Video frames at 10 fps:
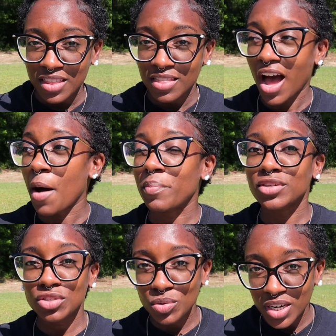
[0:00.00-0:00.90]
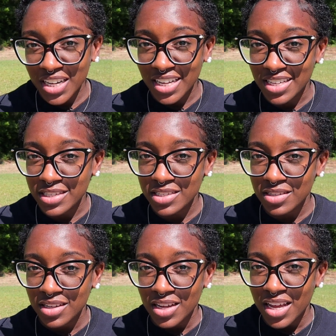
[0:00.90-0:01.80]
the opportunities,
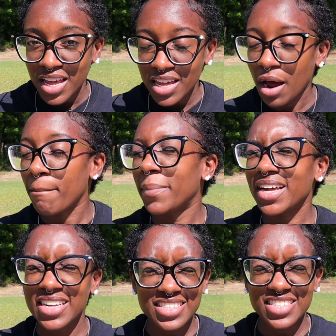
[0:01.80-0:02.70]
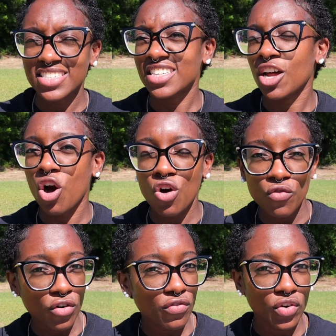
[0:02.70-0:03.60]
and abundance, just an
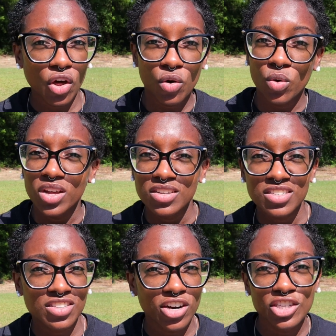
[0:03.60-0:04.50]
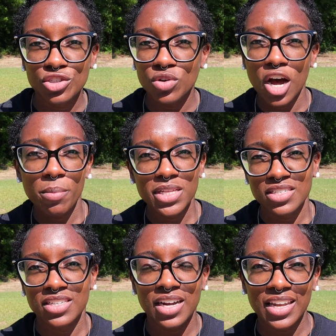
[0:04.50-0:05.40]
overflow starts to come
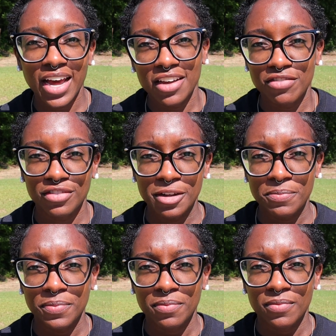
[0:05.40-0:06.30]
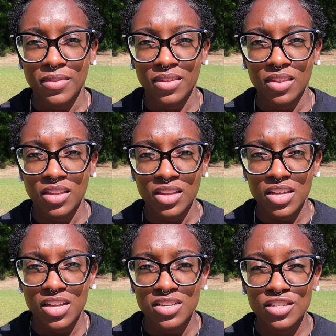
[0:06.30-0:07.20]
into your life.
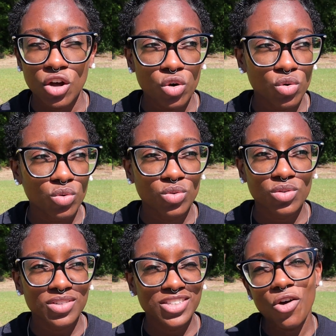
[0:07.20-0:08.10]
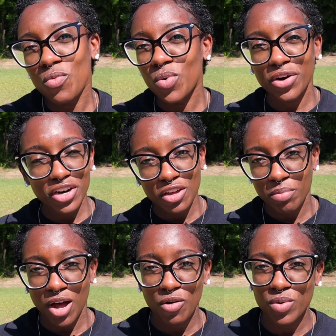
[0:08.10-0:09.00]
So don't worry
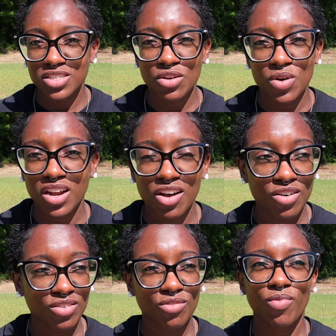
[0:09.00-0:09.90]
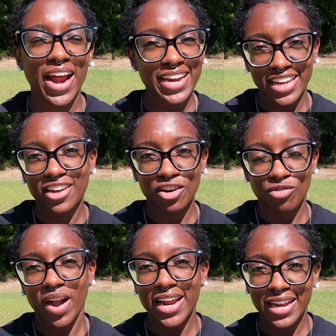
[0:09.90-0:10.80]
about what's going on right here
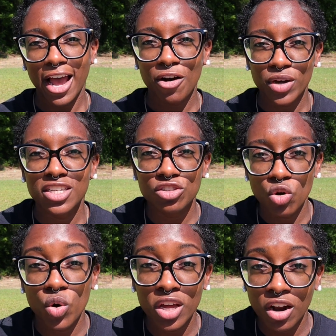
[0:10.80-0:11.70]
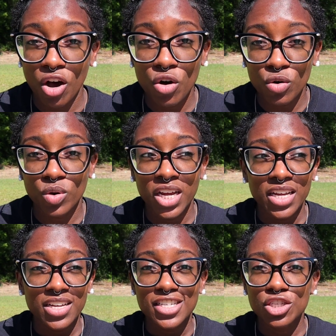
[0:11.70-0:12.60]
and right now. It's going
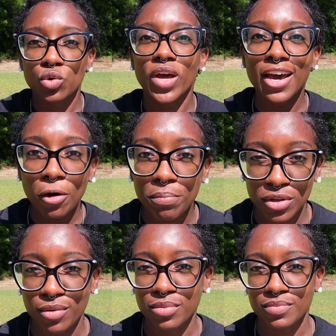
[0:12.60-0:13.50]
on to help you.